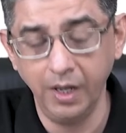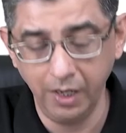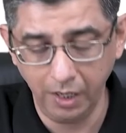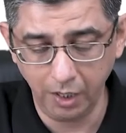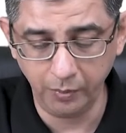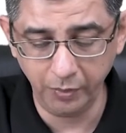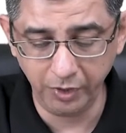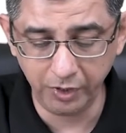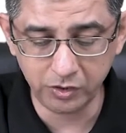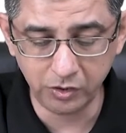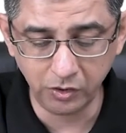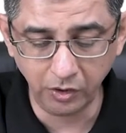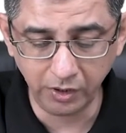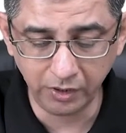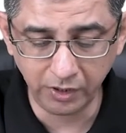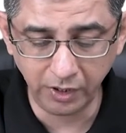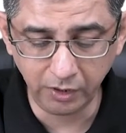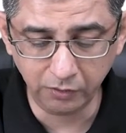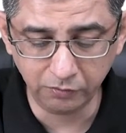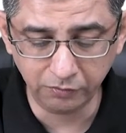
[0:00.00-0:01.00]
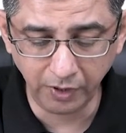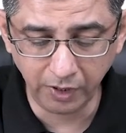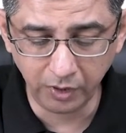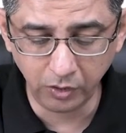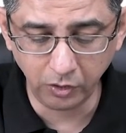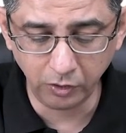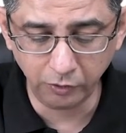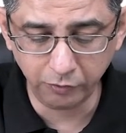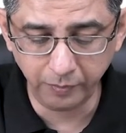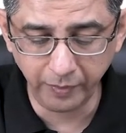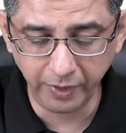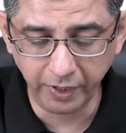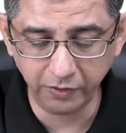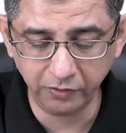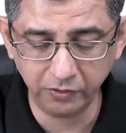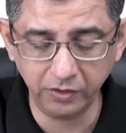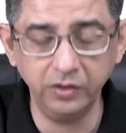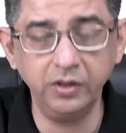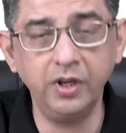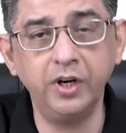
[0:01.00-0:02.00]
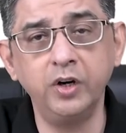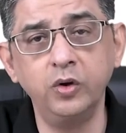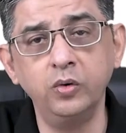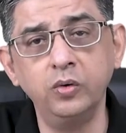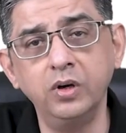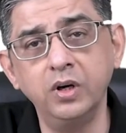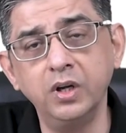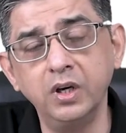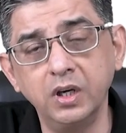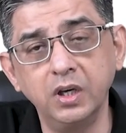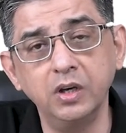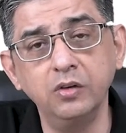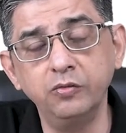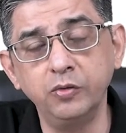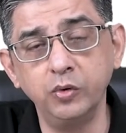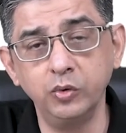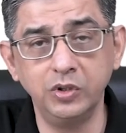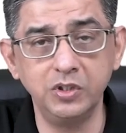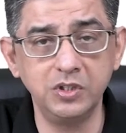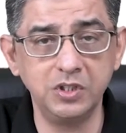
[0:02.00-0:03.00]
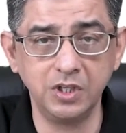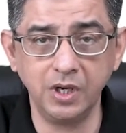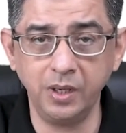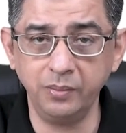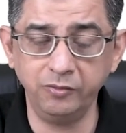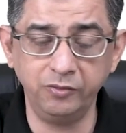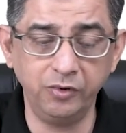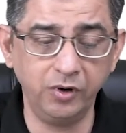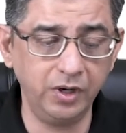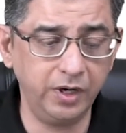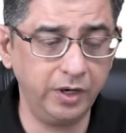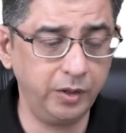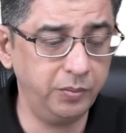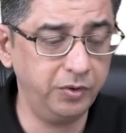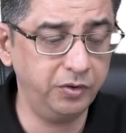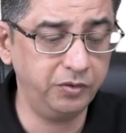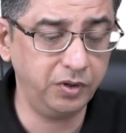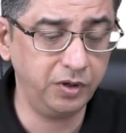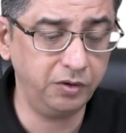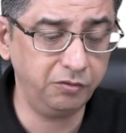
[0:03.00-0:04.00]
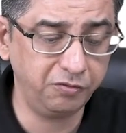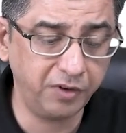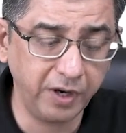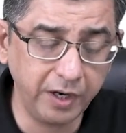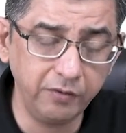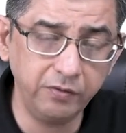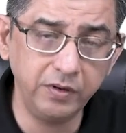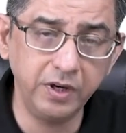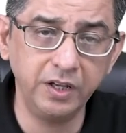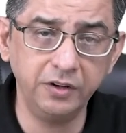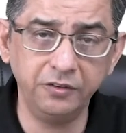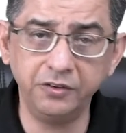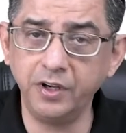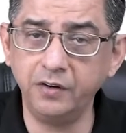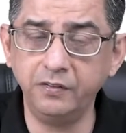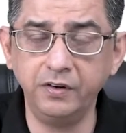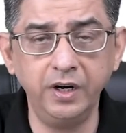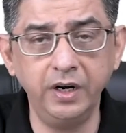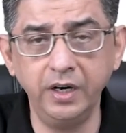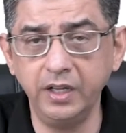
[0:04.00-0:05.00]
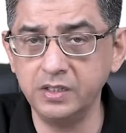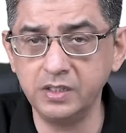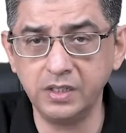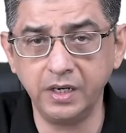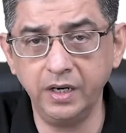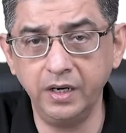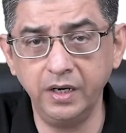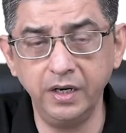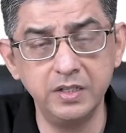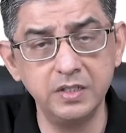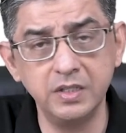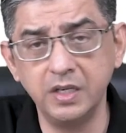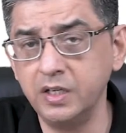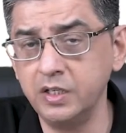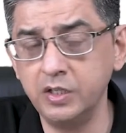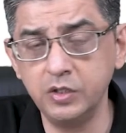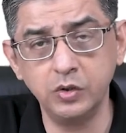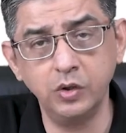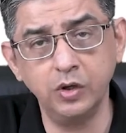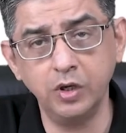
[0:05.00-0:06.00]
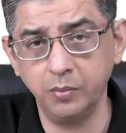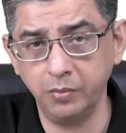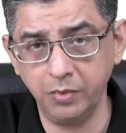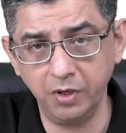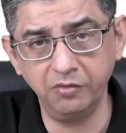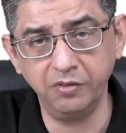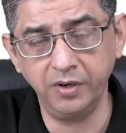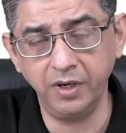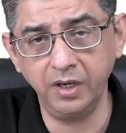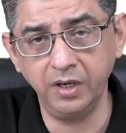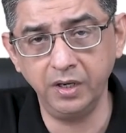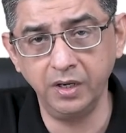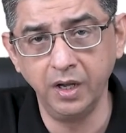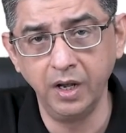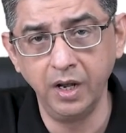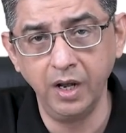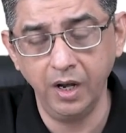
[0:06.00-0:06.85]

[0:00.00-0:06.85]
I mean, it's not that one off medicine that you're gonna give to this chap for, let me say, 5 days, 7 days, 10 days, and he's gonna be fine.